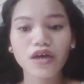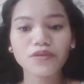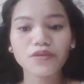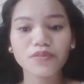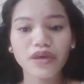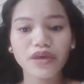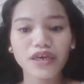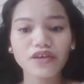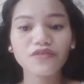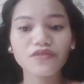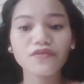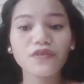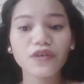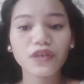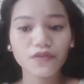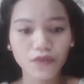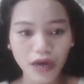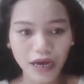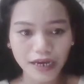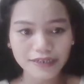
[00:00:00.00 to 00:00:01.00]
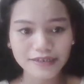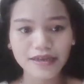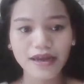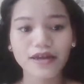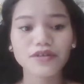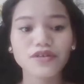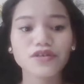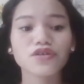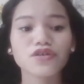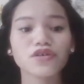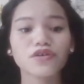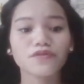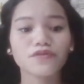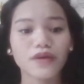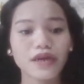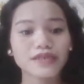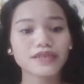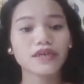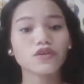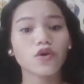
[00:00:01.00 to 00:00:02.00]
and make feedbacks and
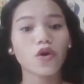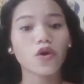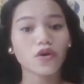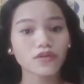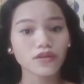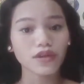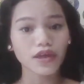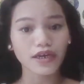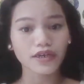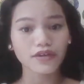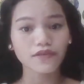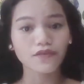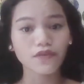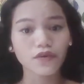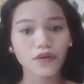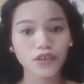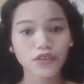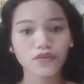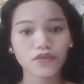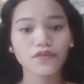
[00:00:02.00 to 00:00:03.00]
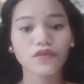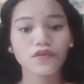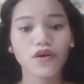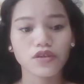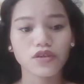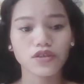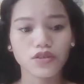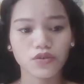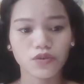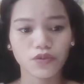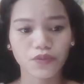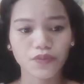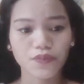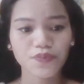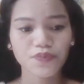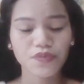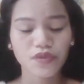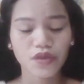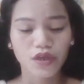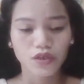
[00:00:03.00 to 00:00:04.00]
serve as an online portfolio.
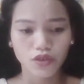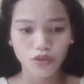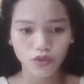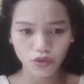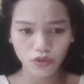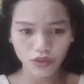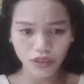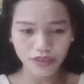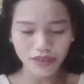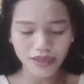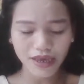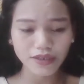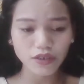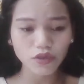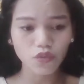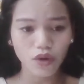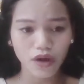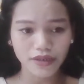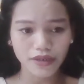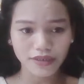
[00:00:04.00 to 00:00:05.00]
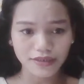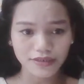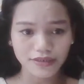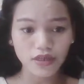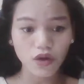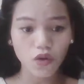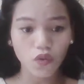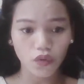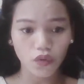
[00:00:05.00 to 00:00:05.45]
So the next one is the